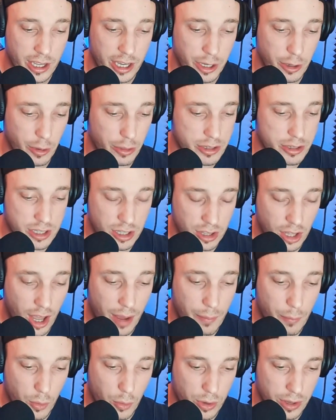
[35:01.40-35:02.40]
There's a
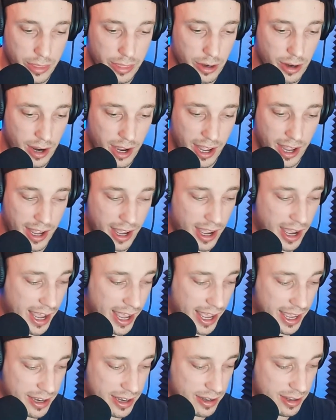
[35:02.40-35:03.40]
lot more in there. I
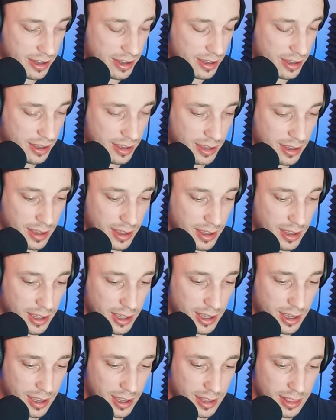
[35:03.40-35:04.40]
had
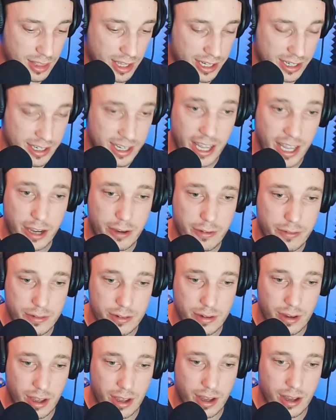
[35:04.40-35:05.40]
like Nick
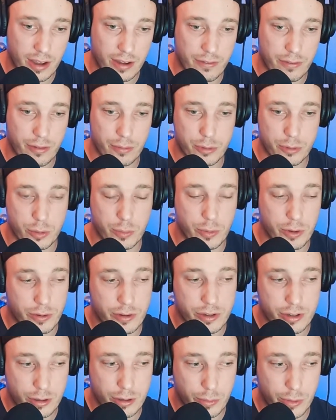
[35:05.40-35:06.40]
from
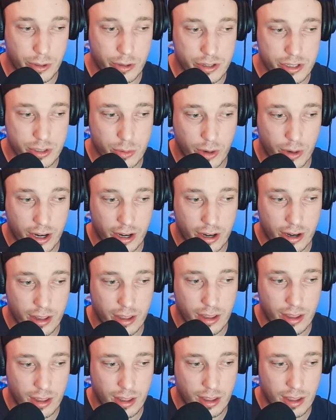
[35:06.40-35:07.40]
Termita Squared
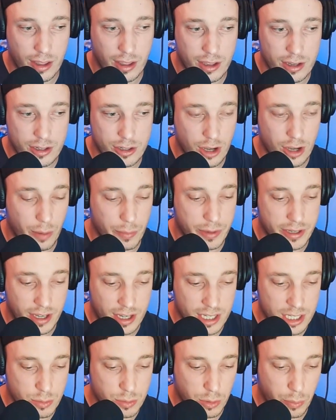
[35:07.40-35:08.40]
taught me
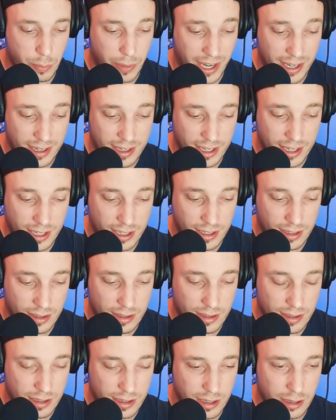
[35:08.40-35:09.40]
tons about painting.
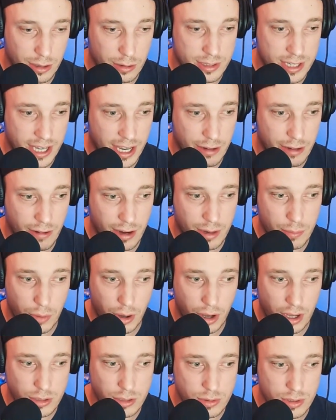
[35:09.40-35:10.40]
Tech Red
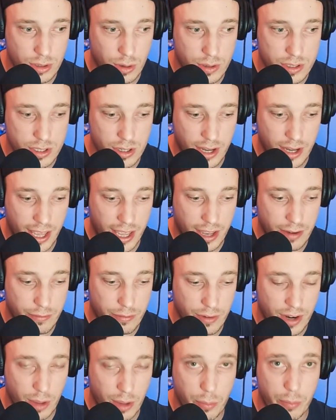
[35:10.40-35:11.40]
Mods was always on hand
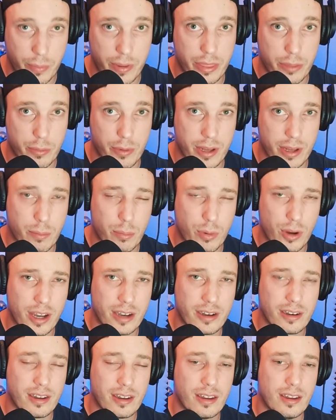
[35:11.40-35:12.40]
for helping me 3D
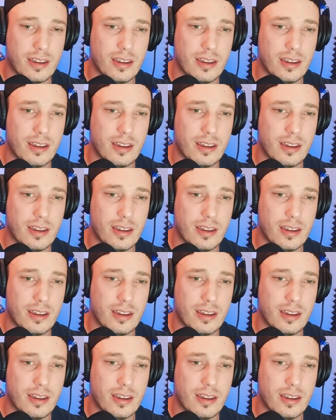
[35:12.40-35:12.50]
print.